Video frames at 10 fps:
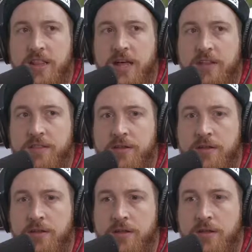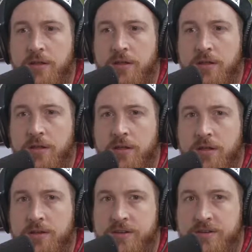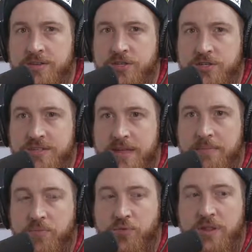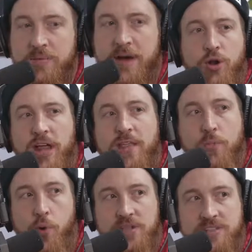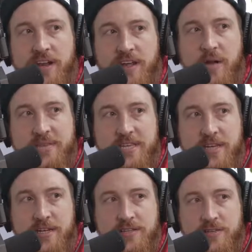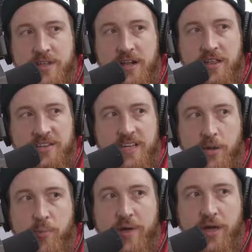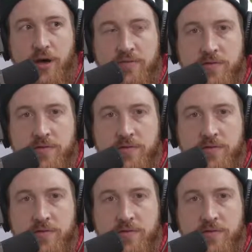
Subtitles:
of the decisions that really matter, or a of the points kind of come at the end. So there's a lot of like setup and payoff.